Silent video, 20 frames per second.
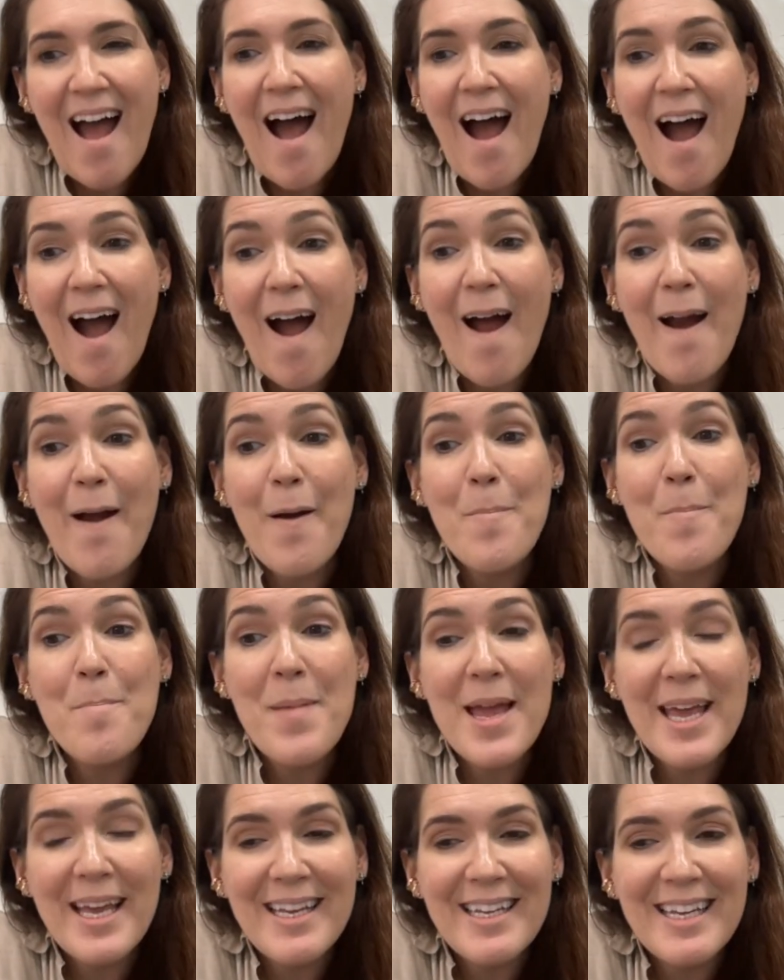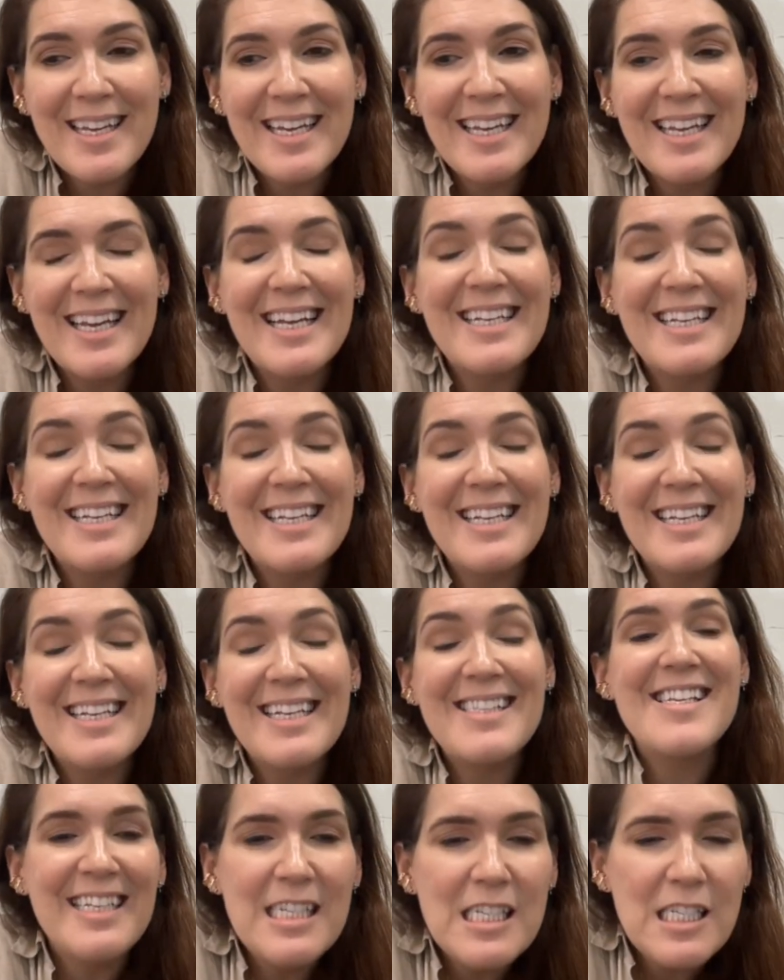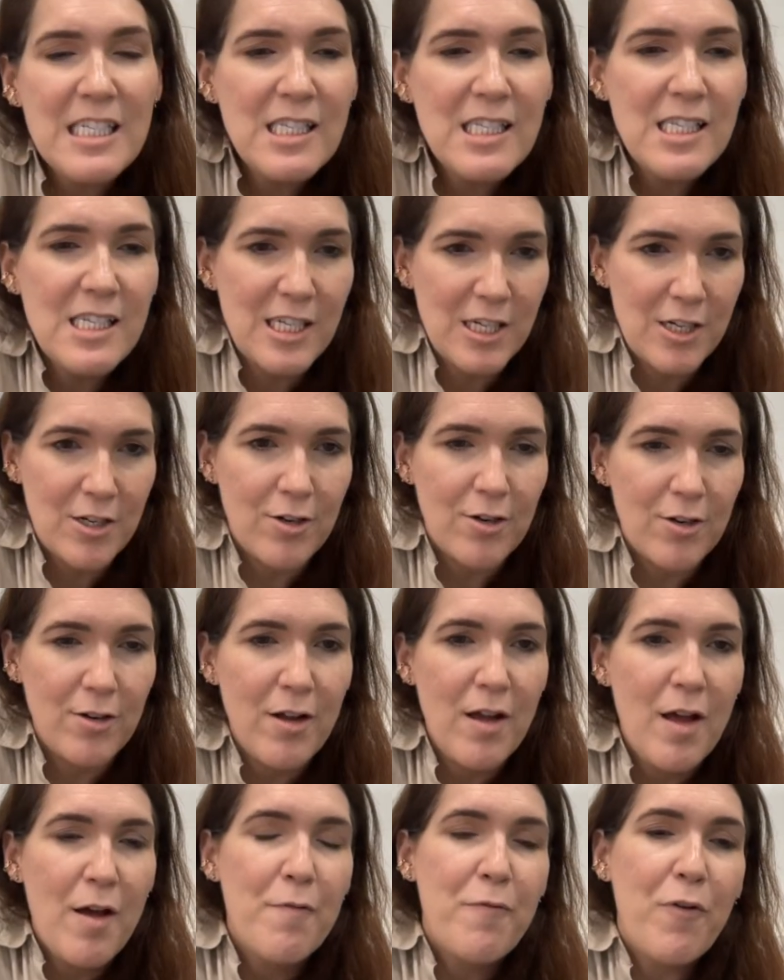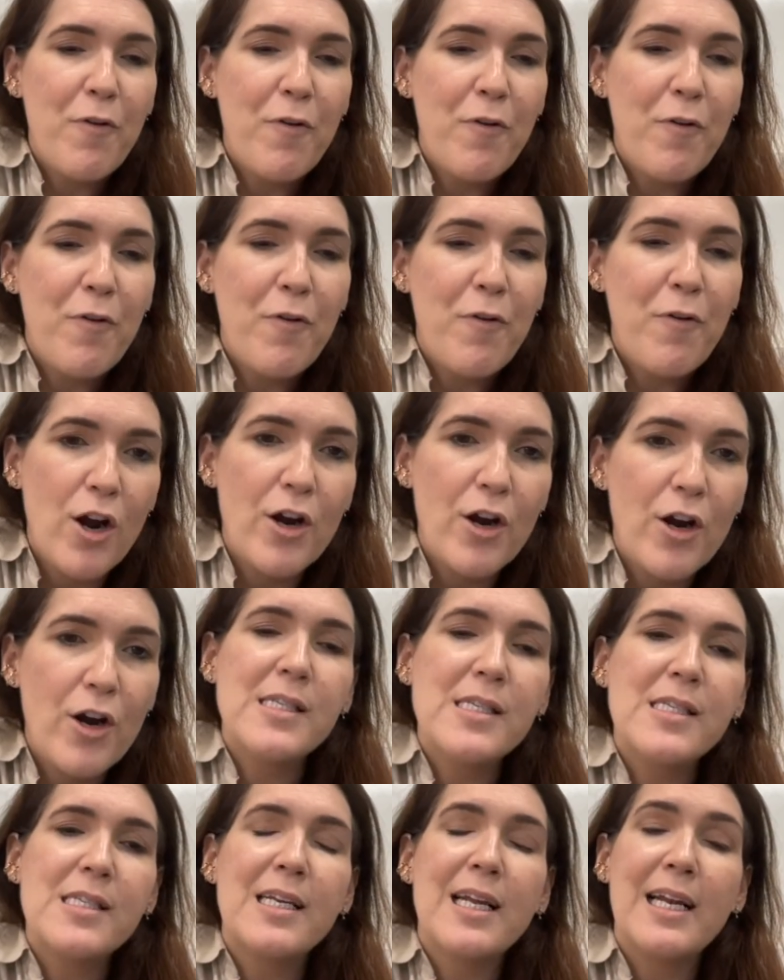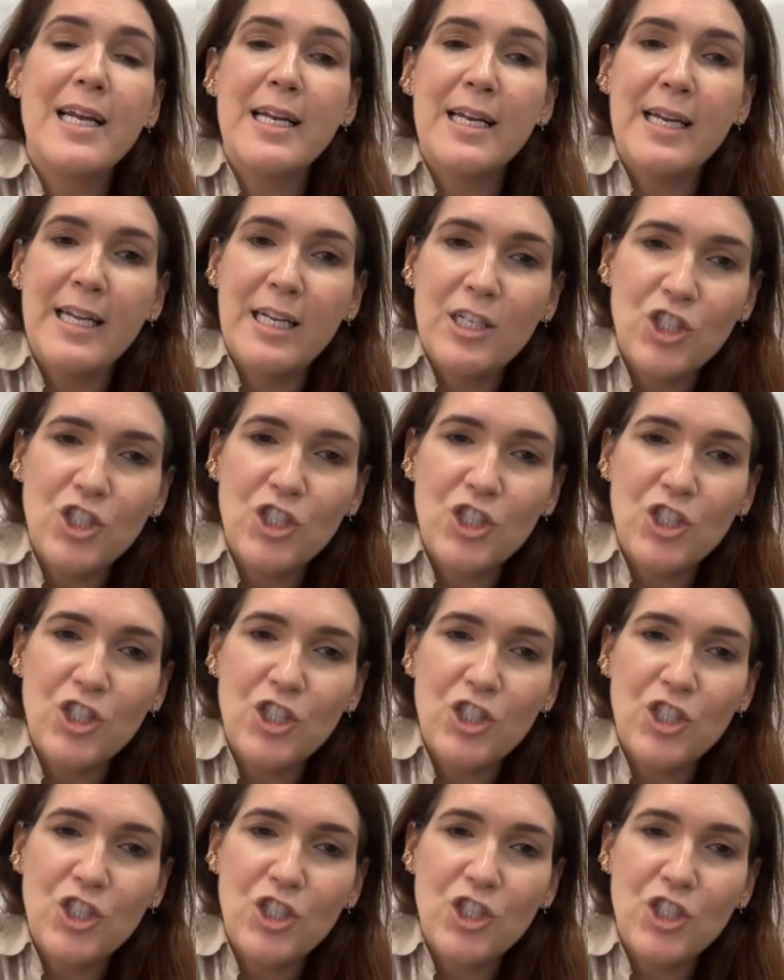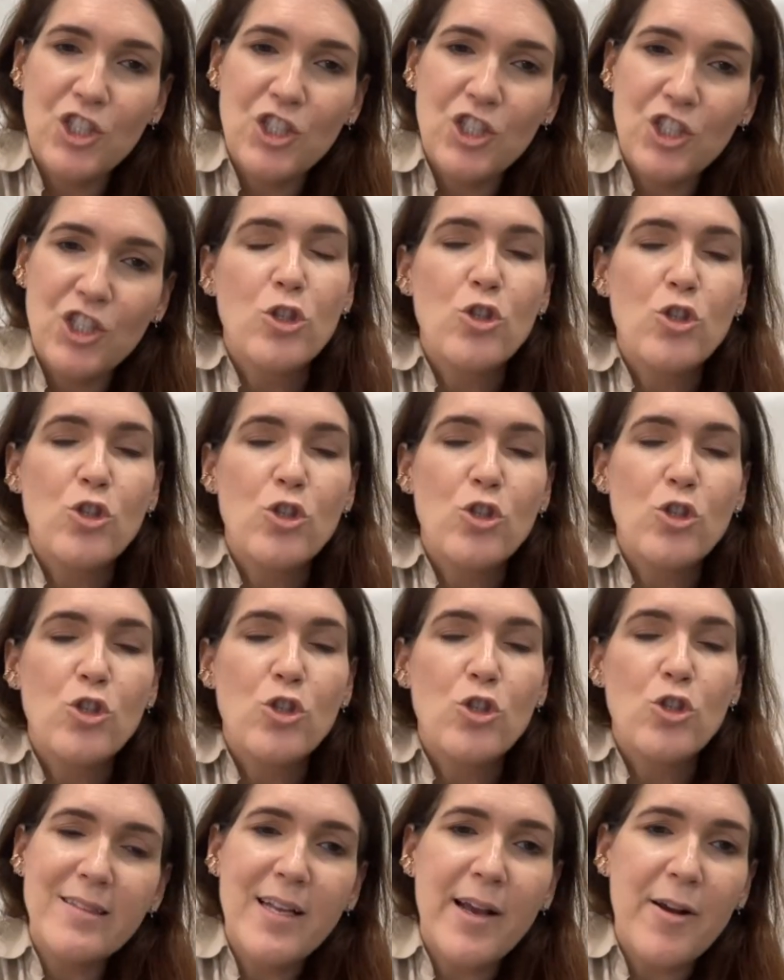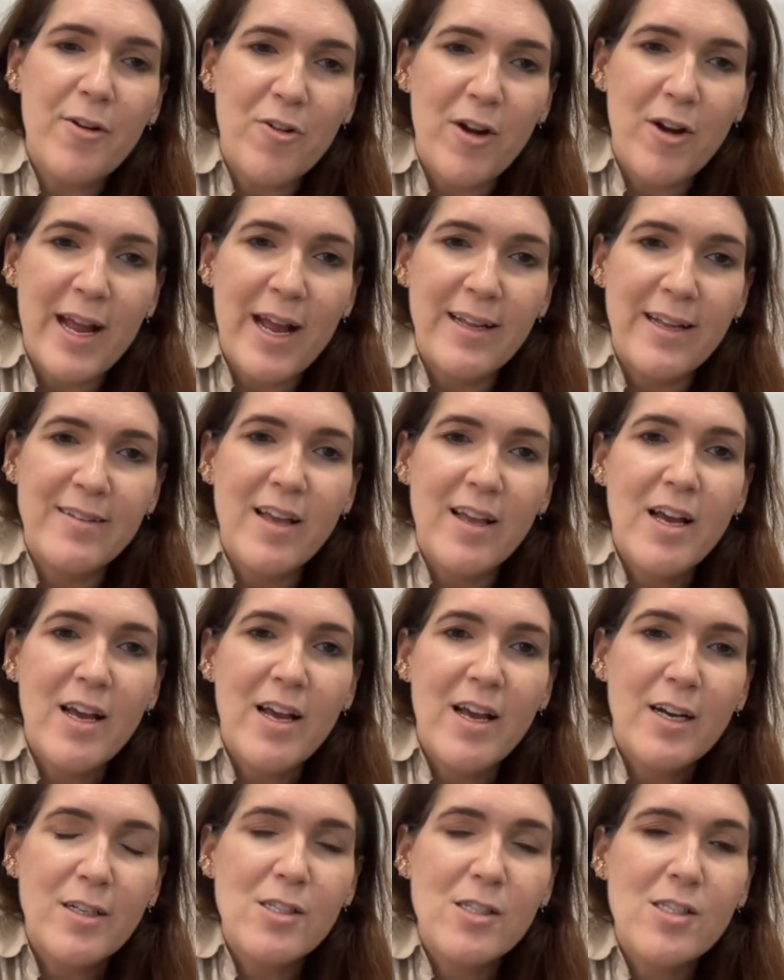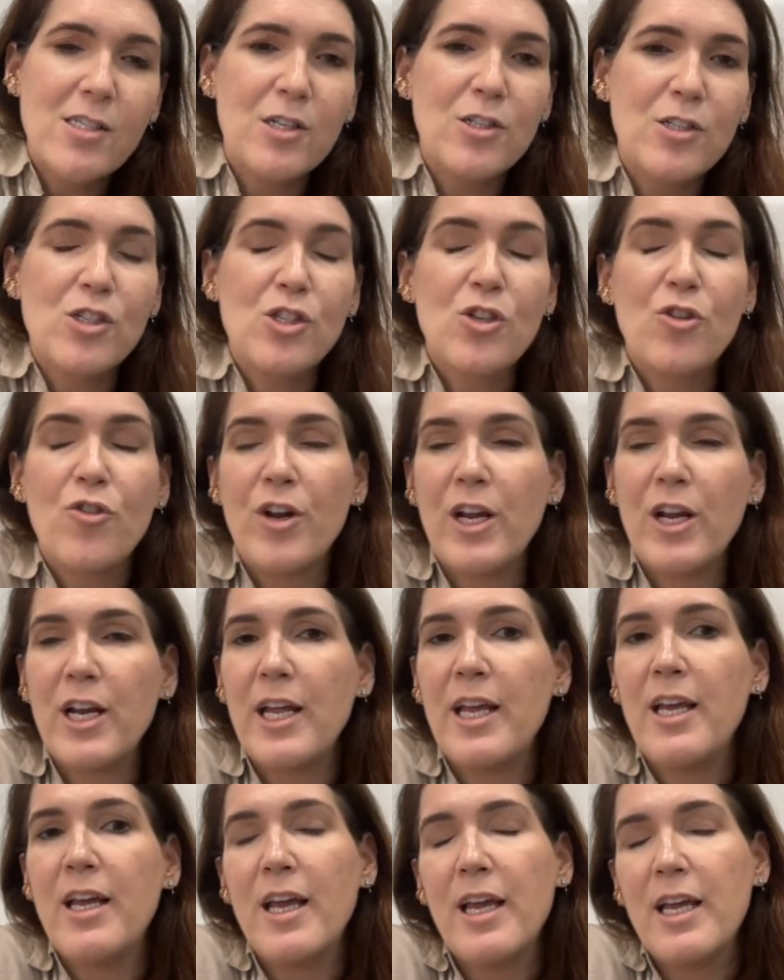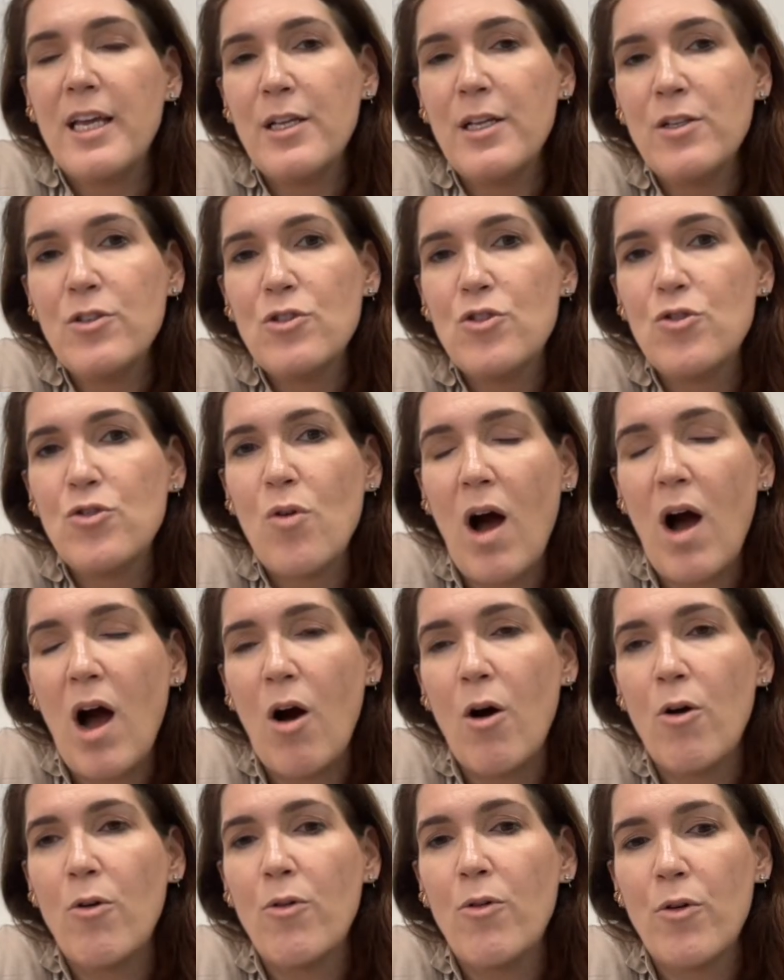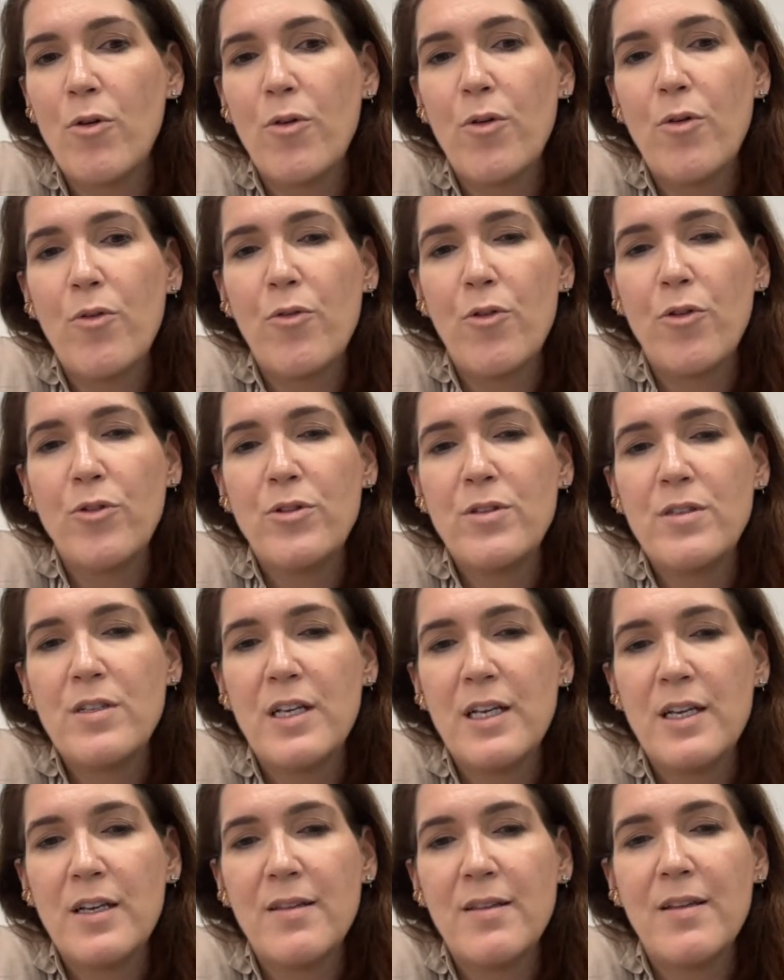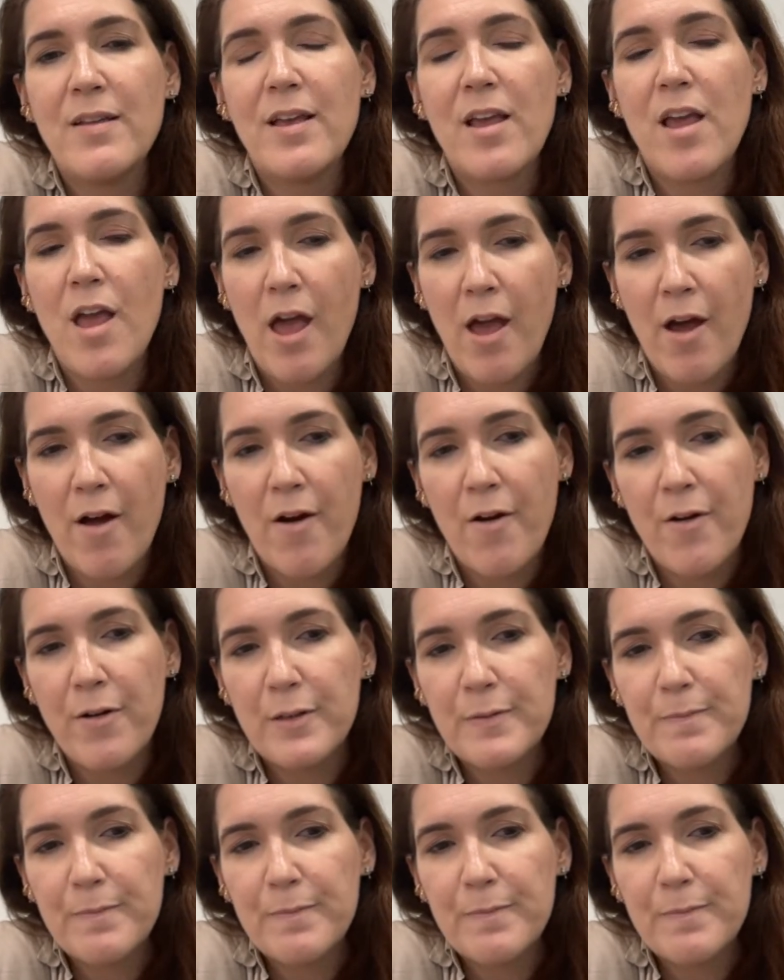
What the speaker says: are making it easier for us clinicians to integrate cancer screening into our routine care.